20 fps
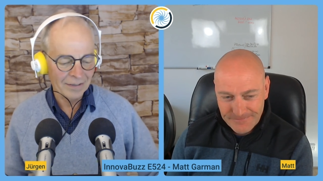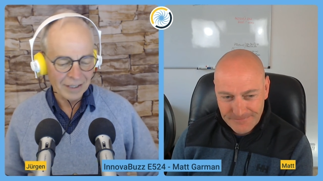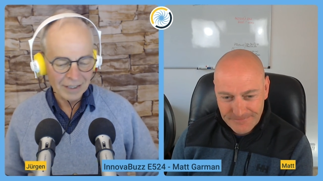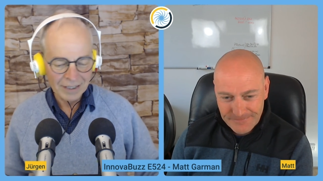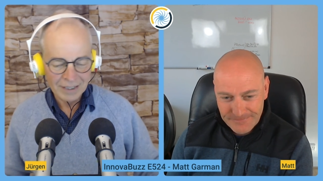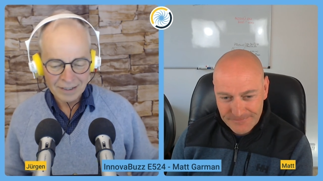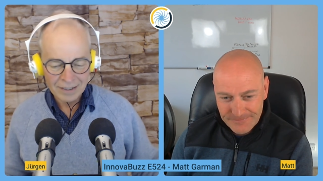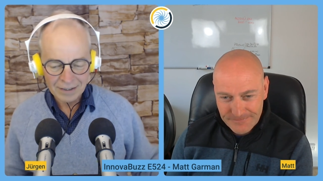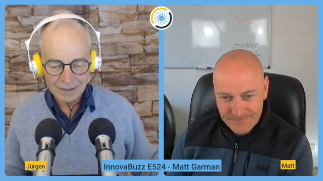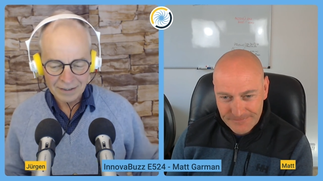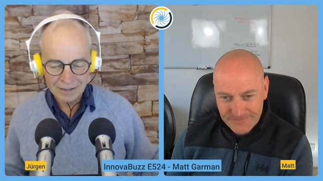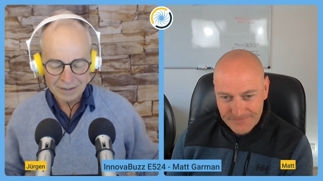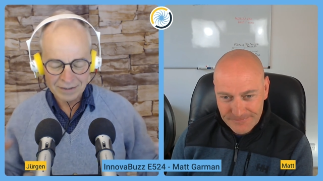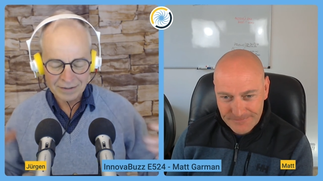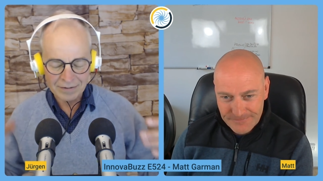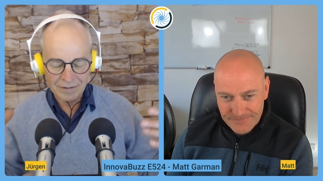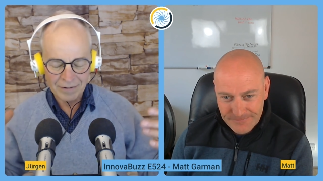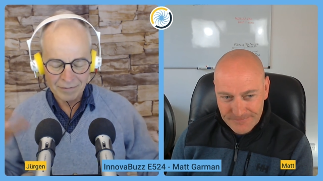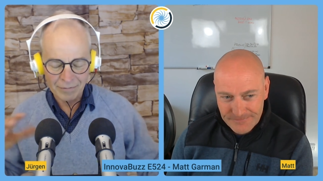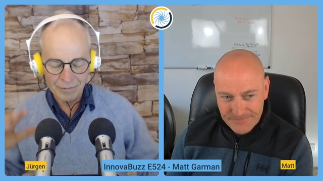Speaker 1: I
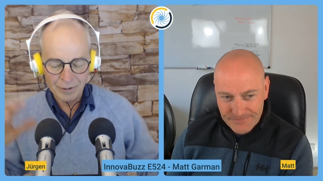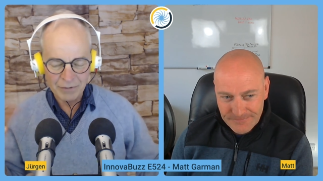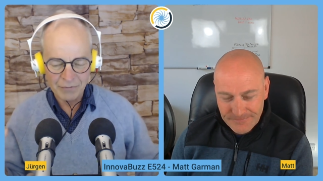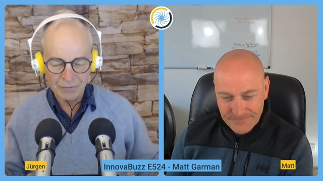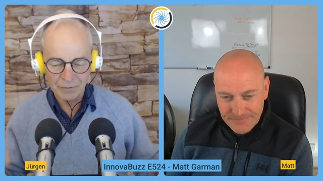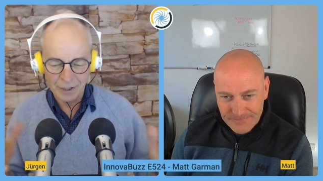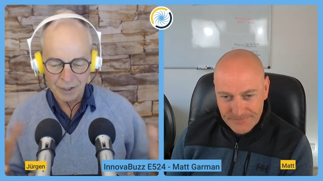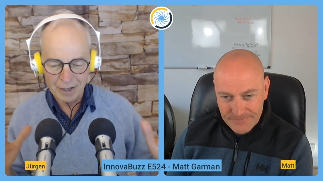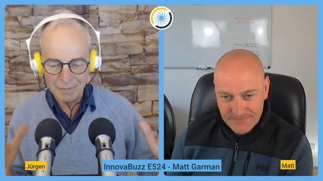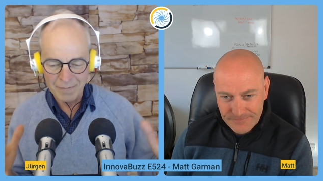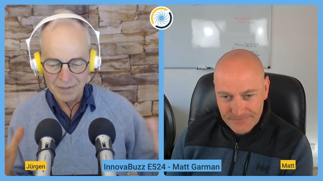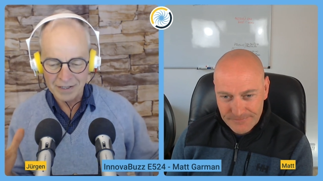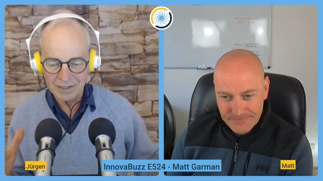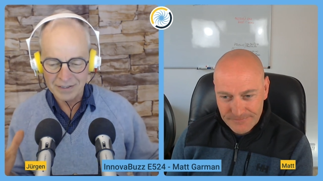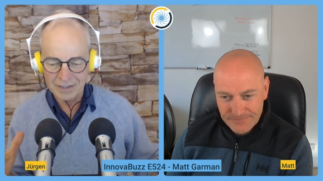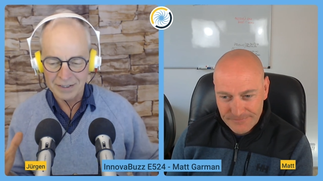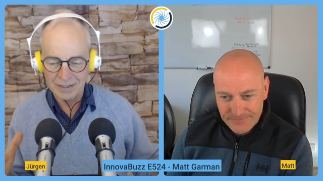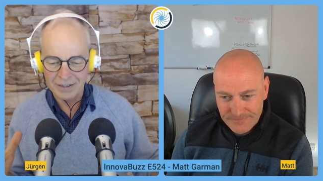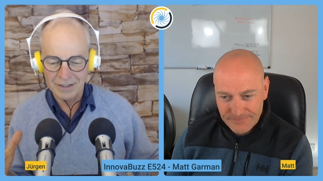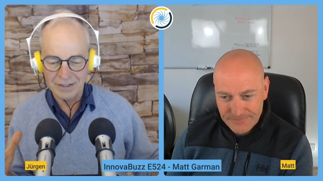kind of reframe
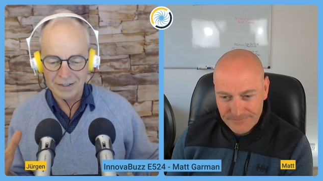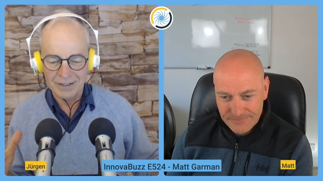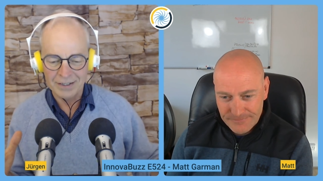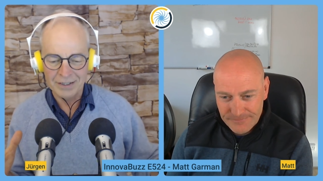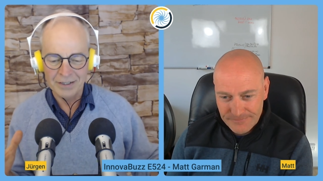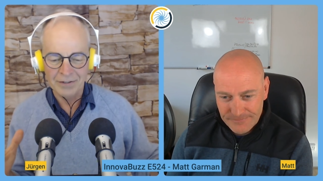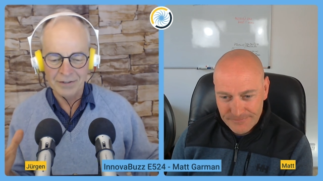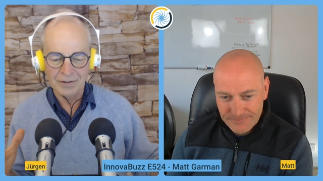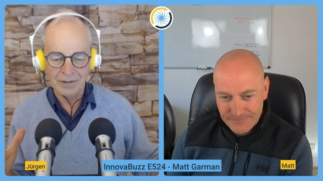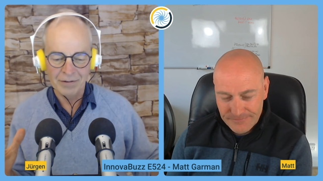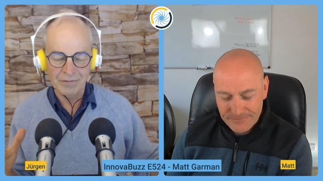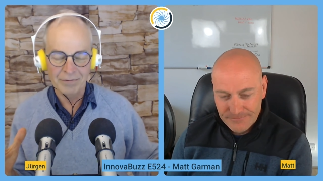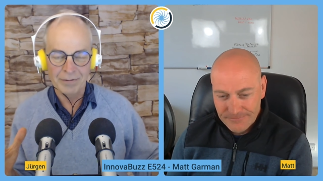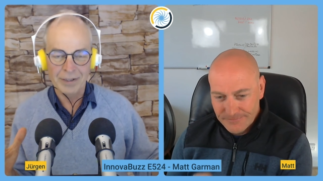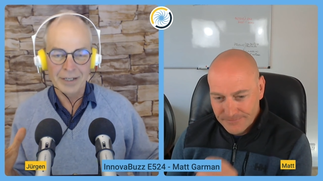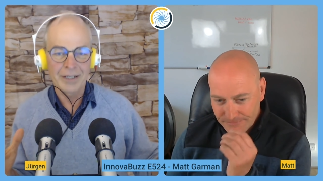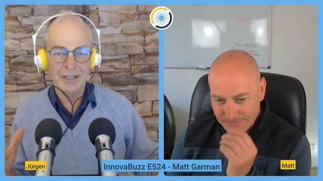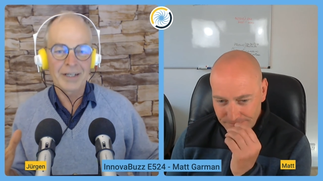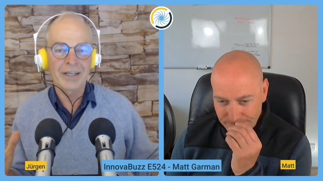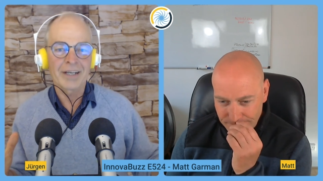this in the idea
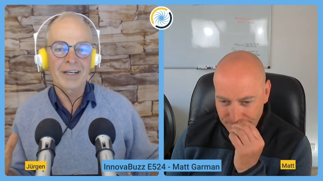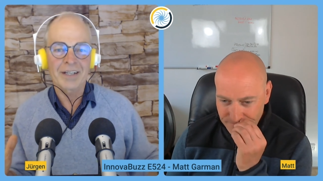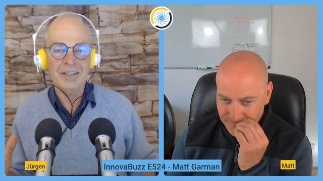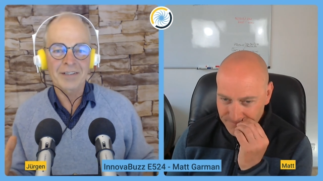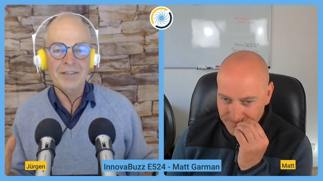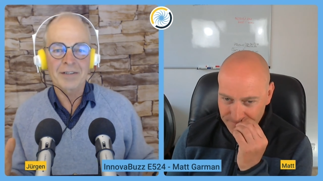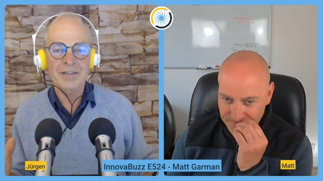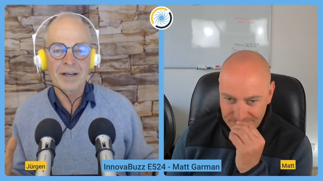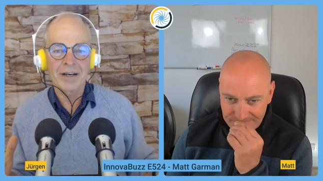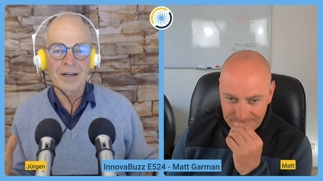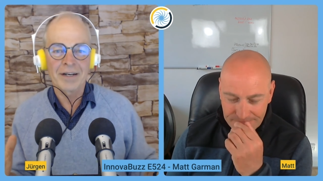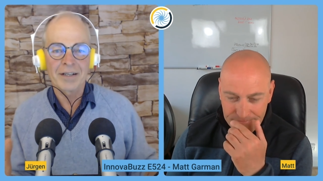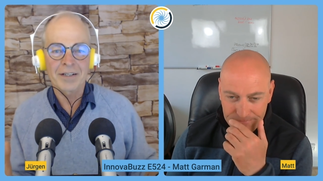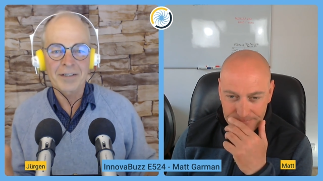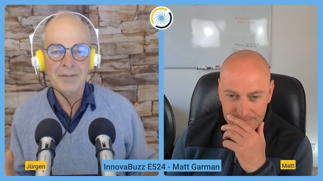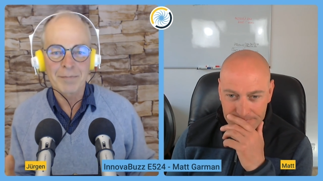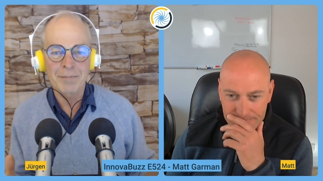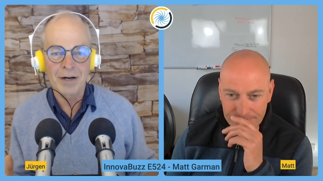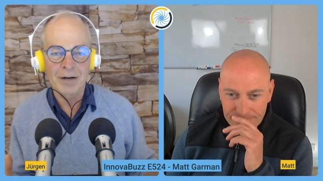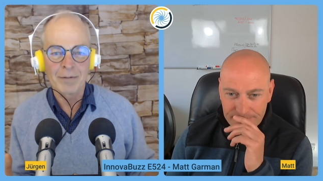of running
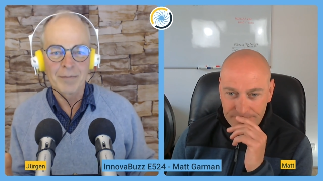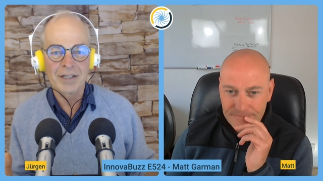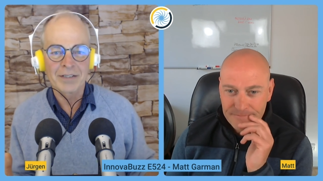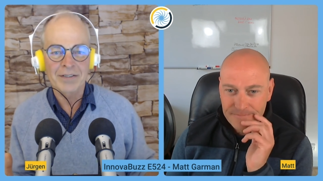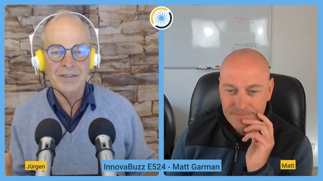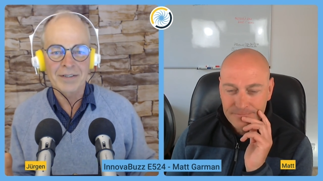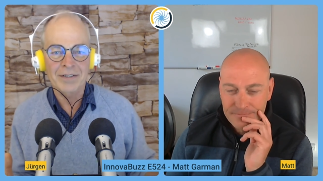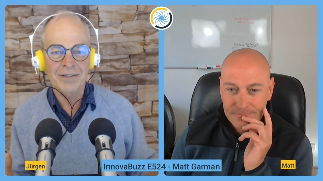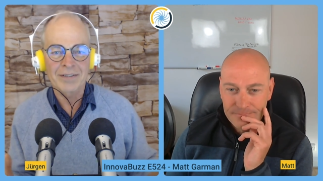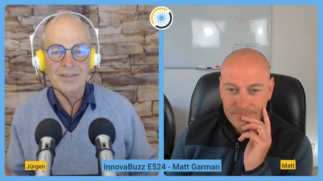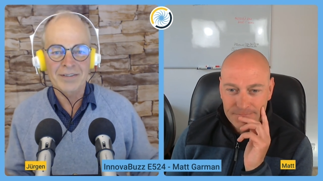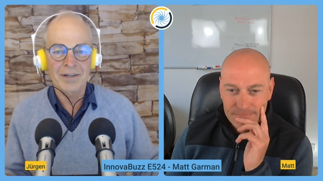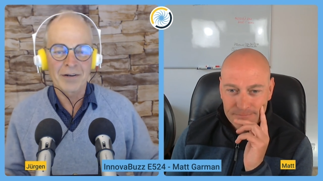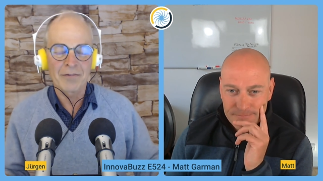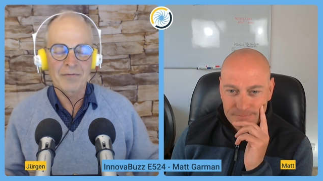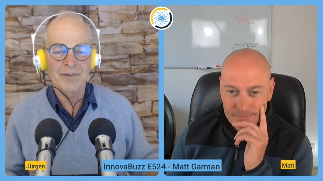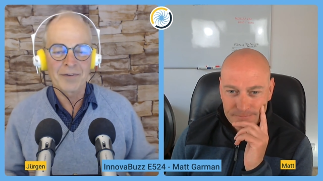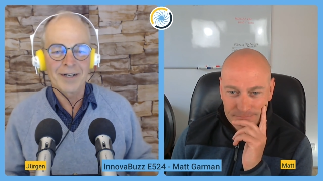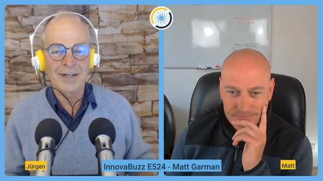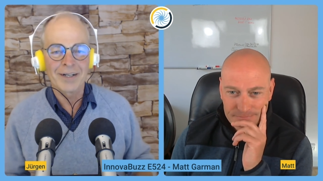an, experiment. So there's
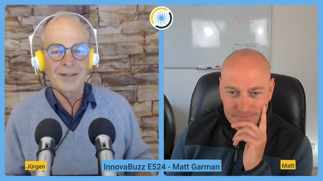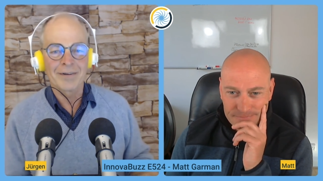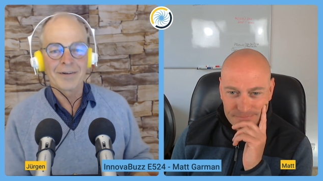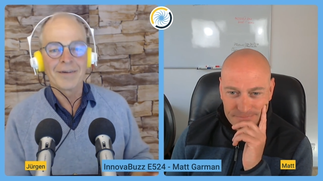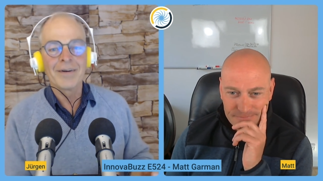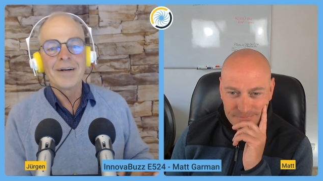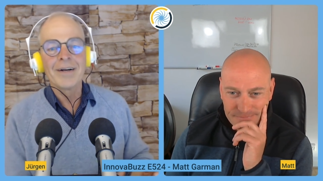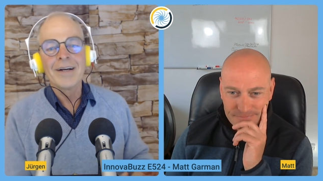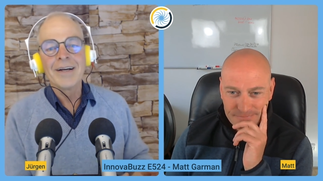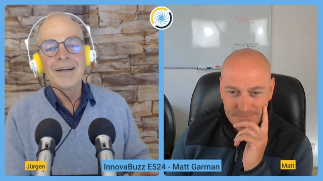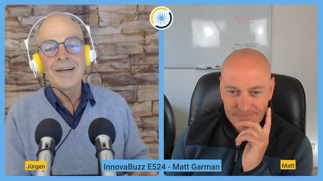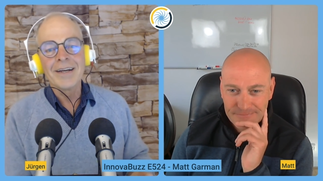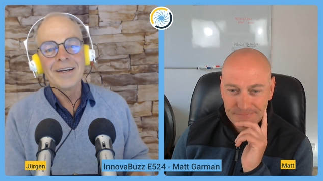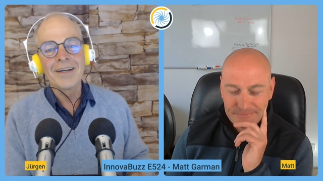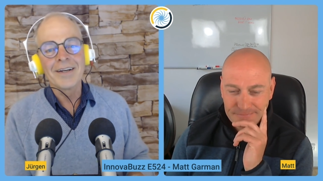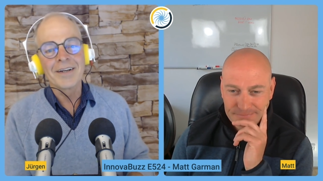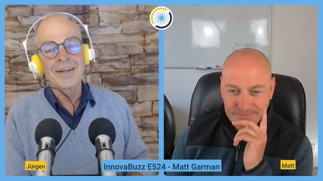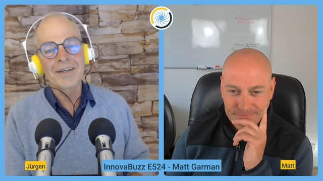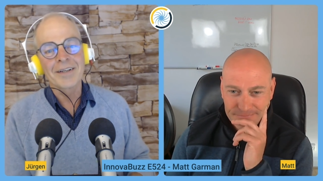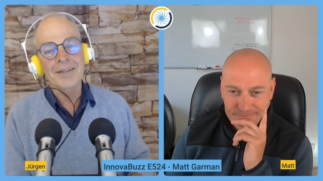no failure
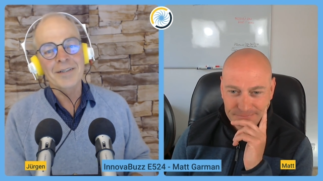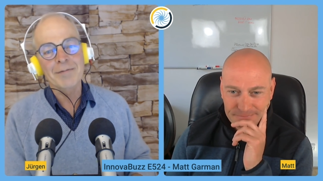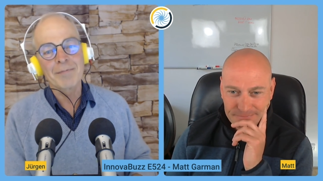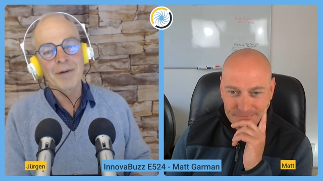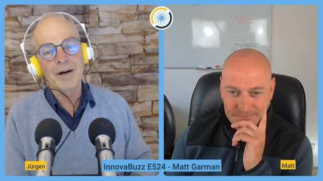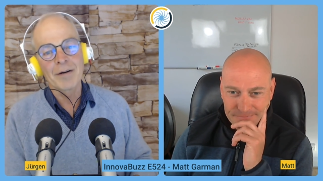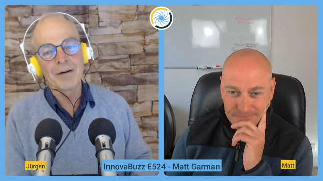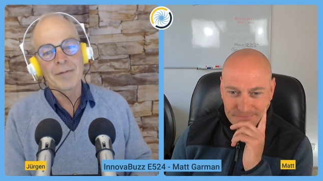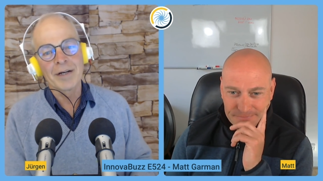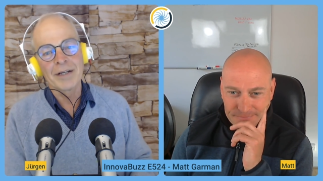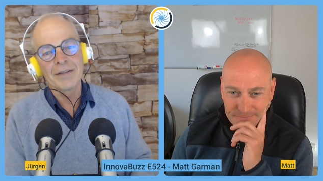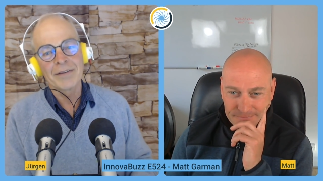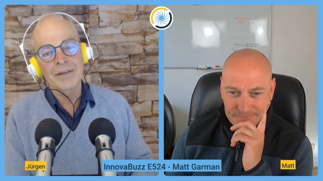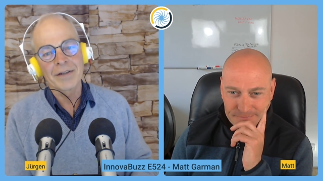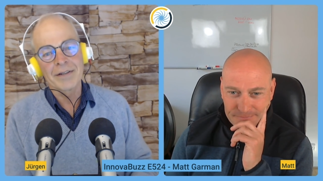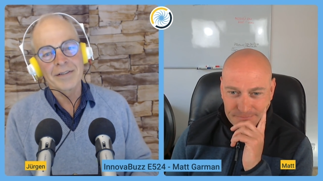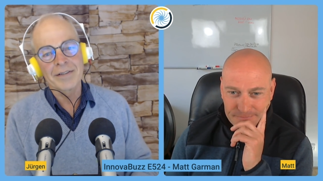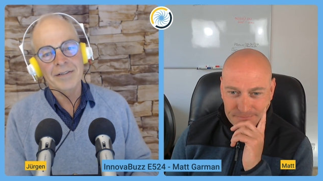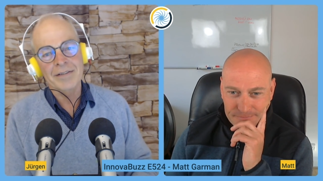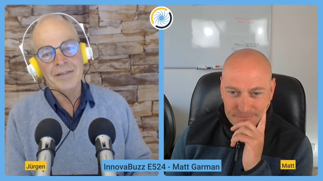in an
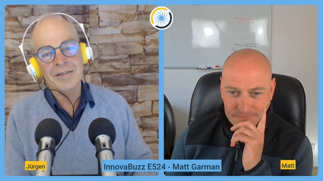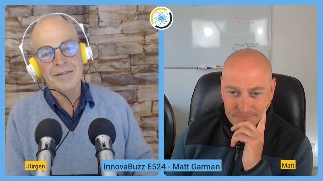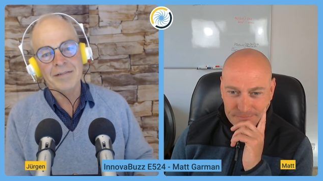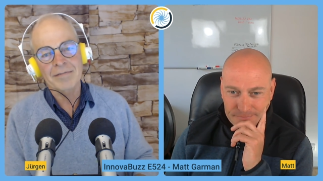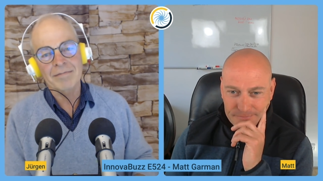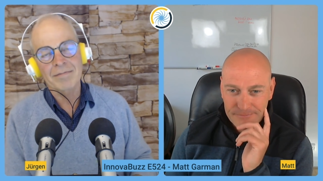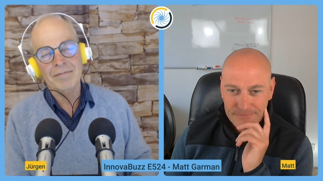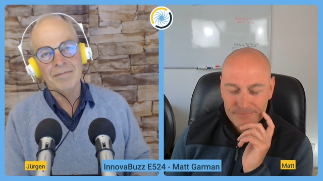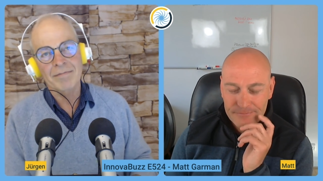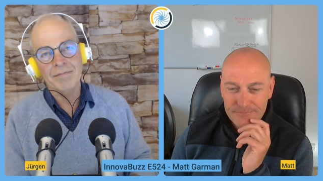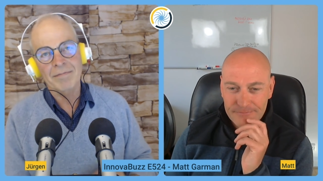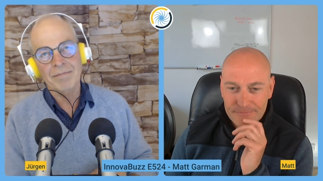experiment. There's